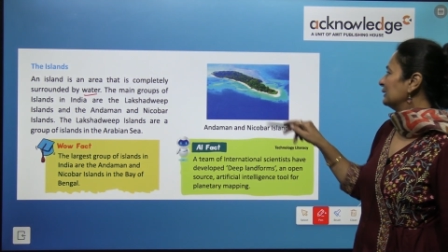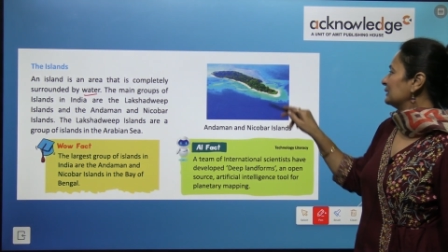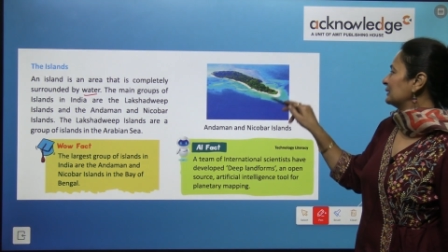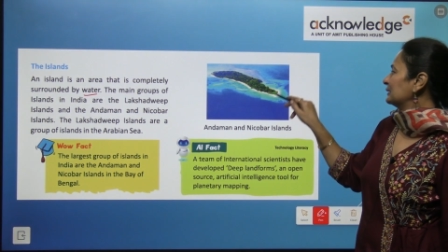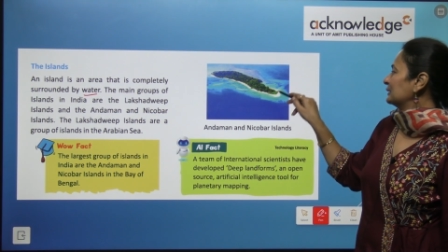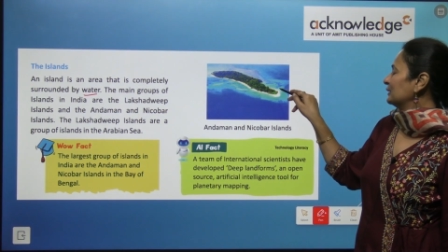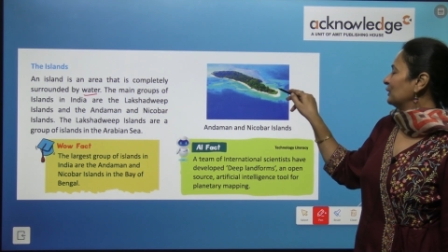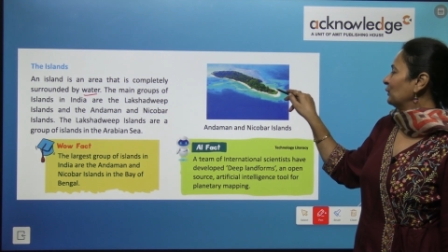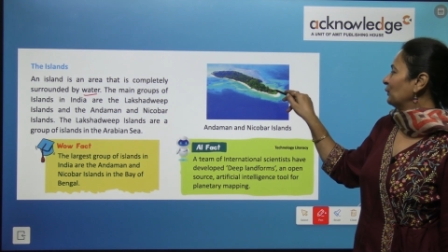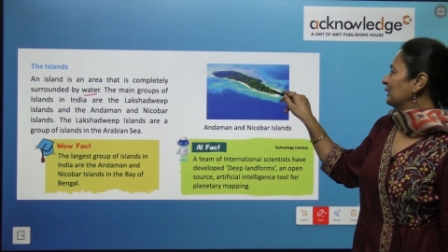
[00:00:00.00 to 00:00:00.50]

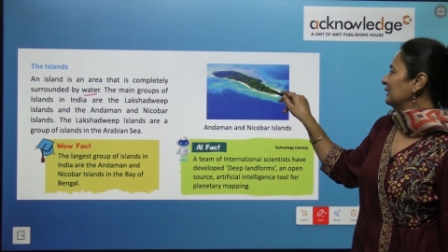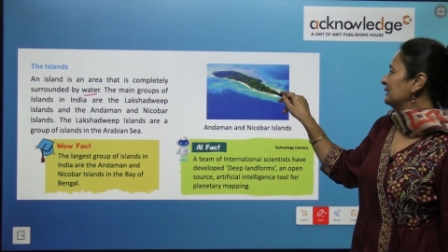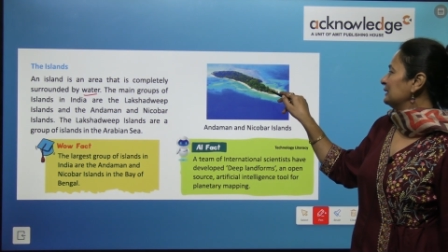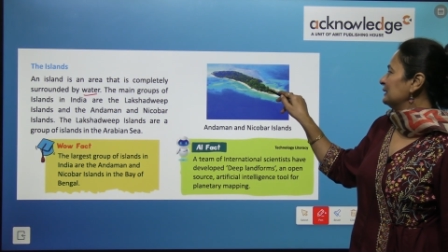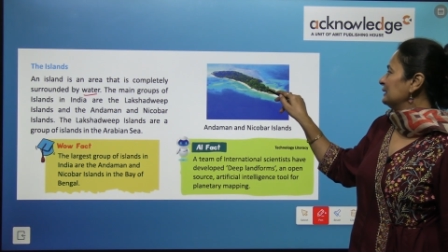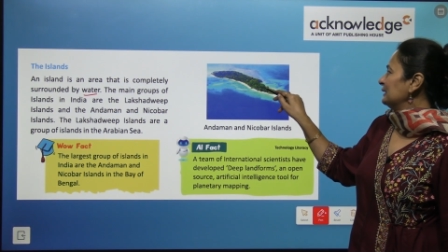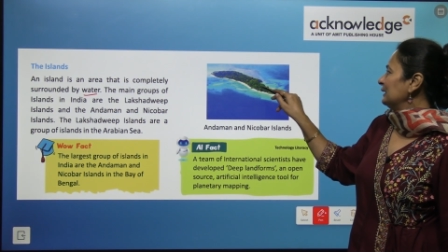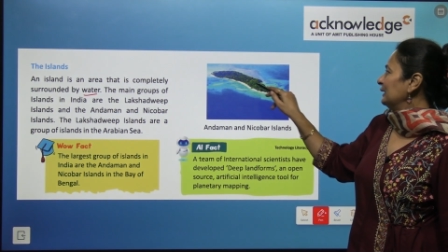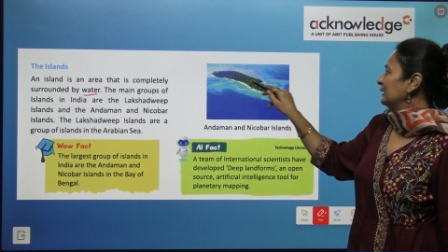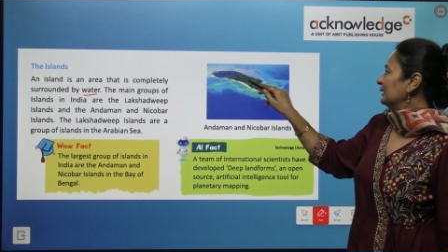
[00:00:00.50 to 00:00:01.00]
This you can
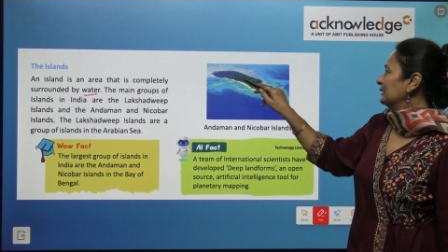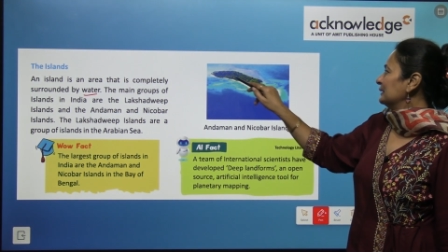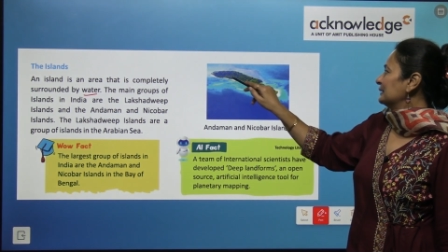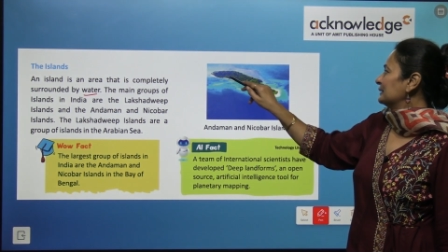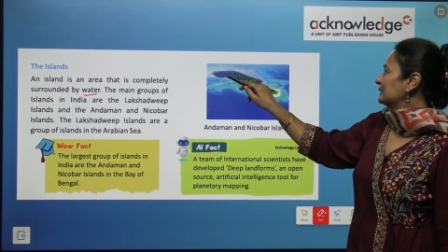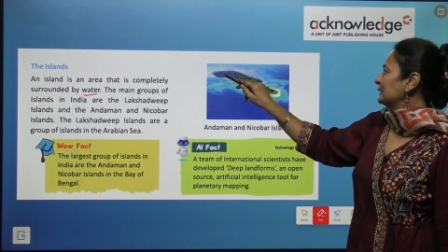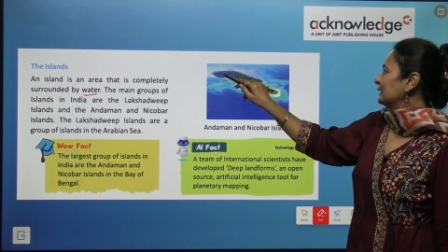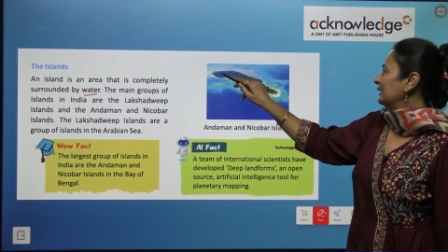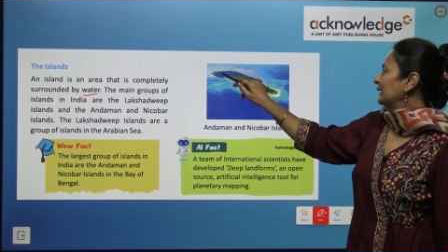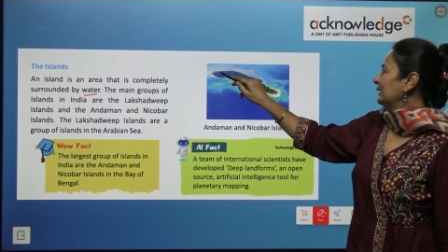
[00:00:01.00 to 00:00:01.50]
see,
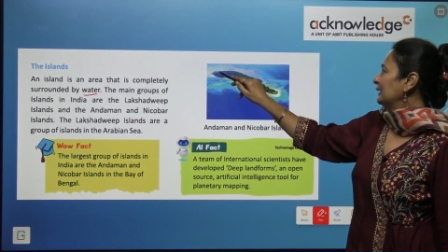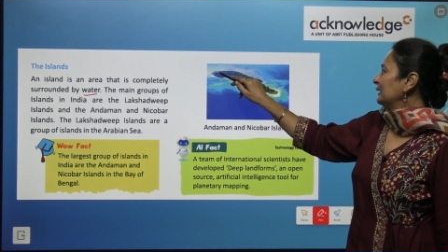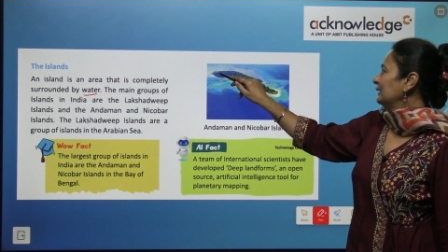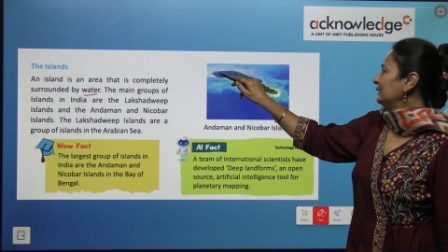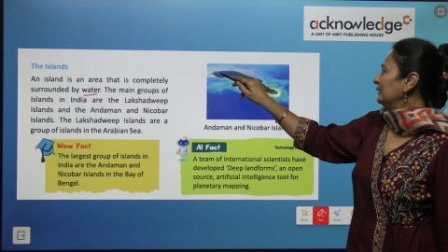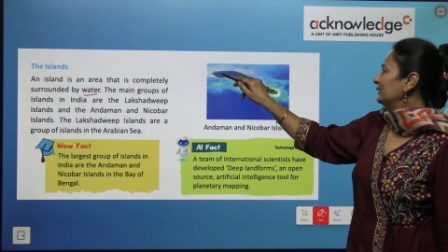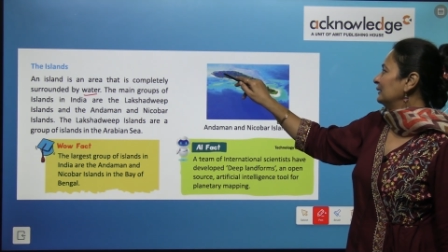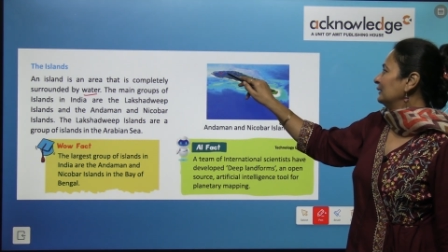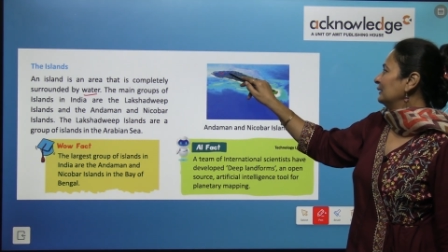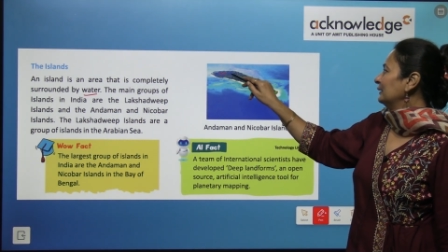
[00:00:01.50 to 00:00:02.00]
this
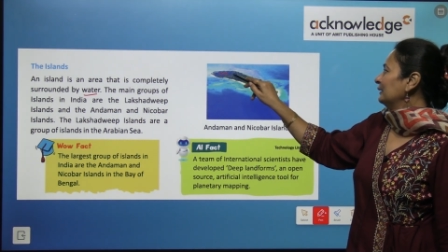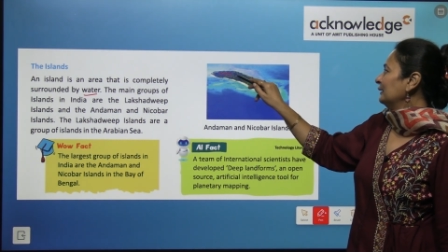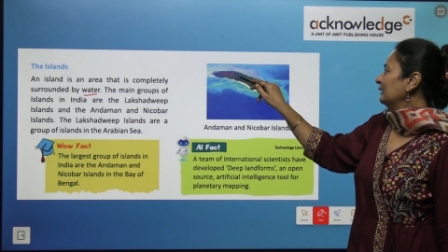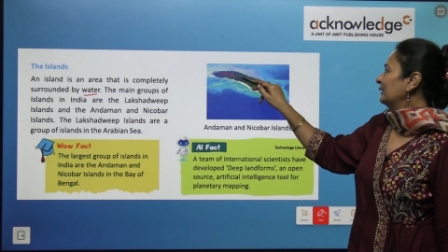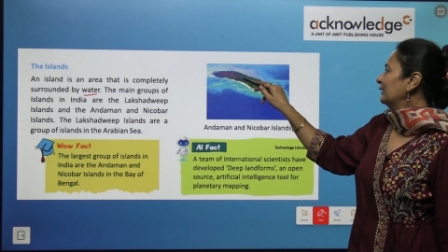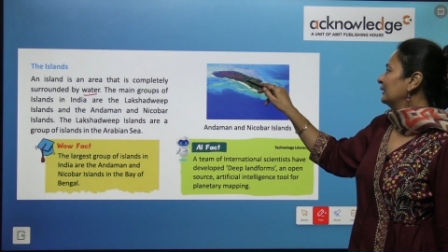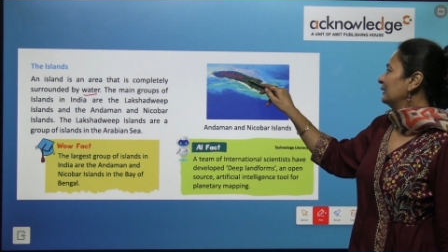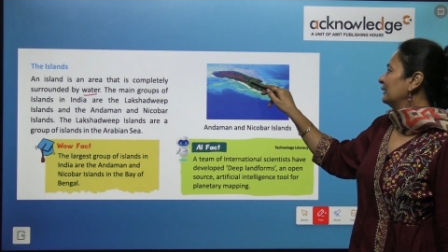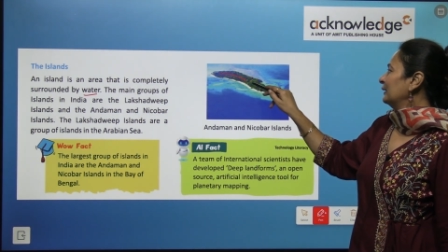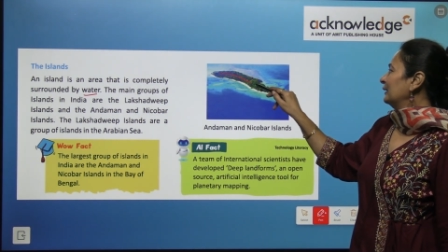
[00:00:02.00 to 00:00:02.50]
is the
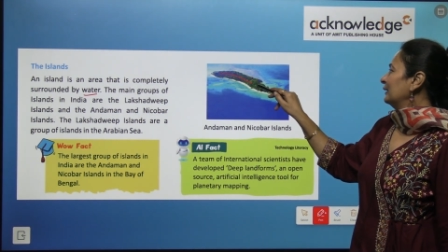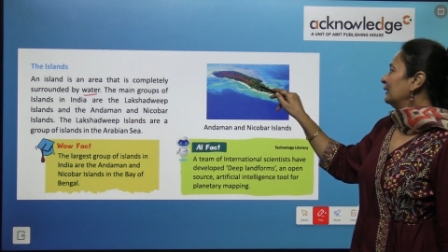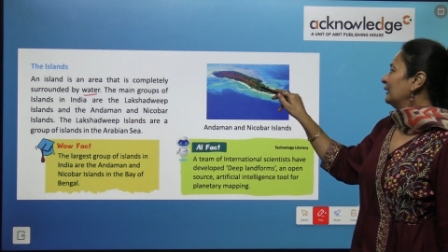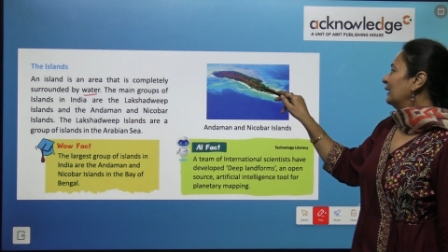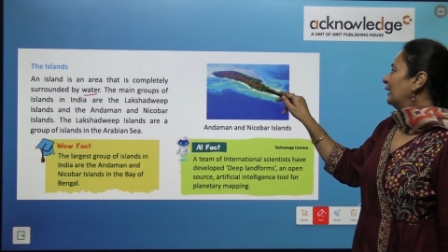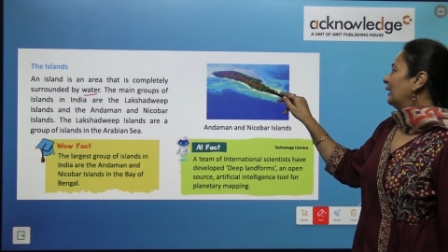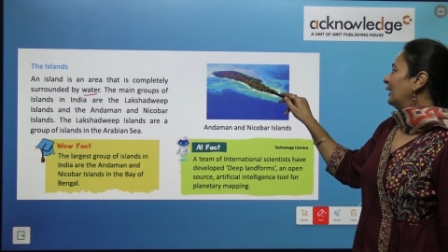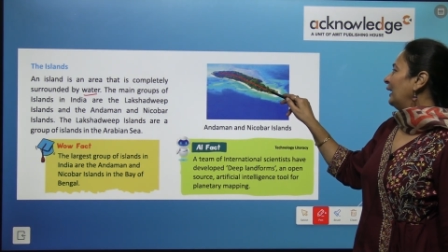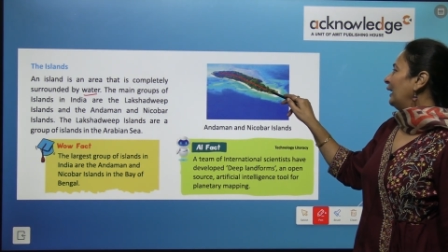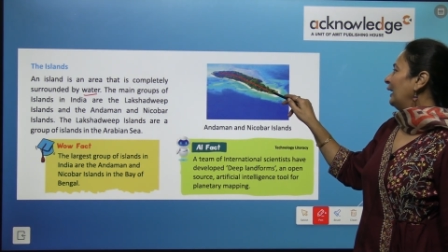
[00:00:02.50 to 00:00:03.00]

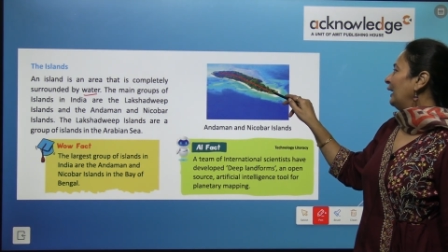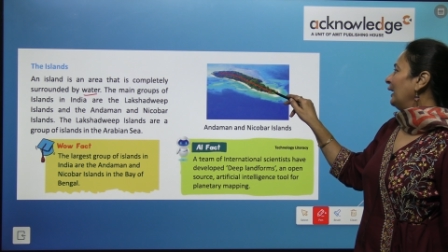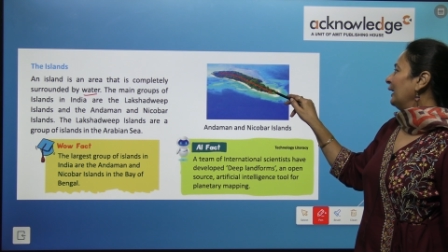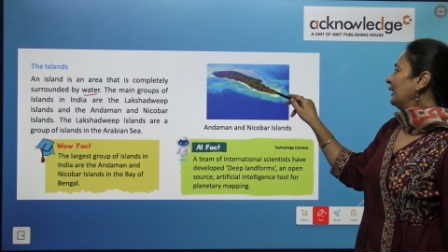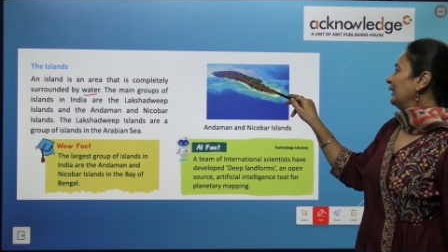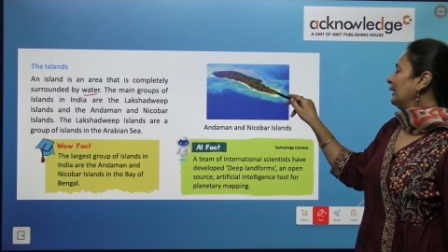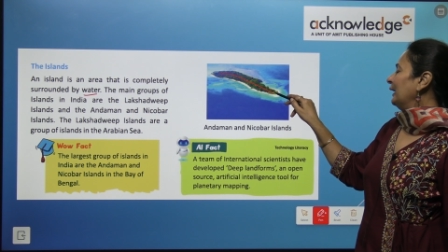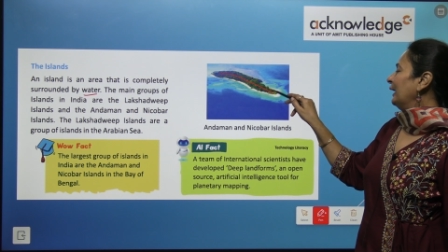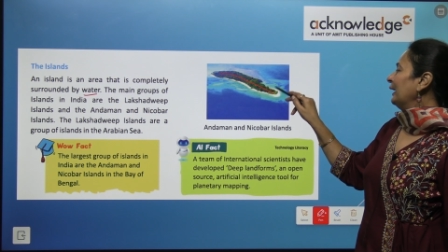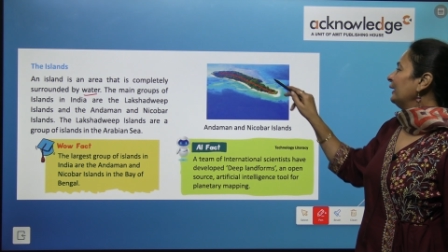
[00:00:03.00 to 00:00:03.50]

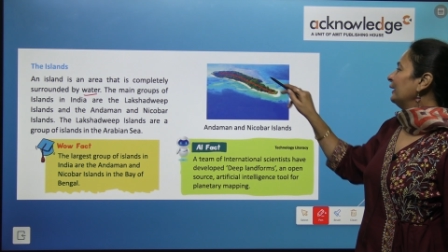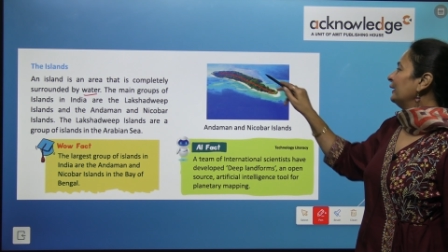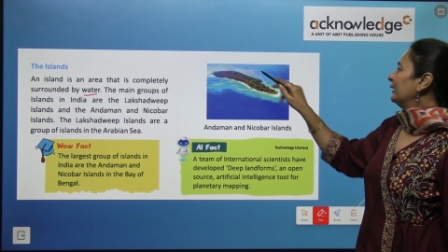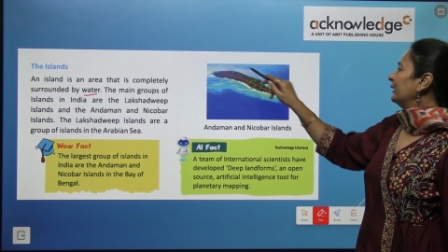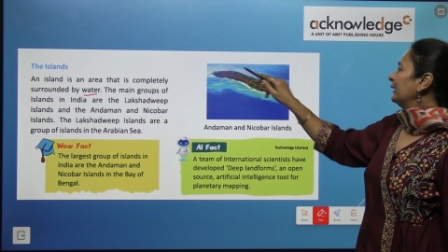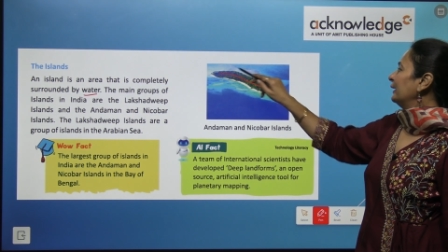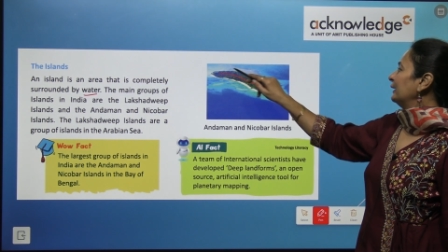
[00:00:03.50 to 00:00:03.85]
island.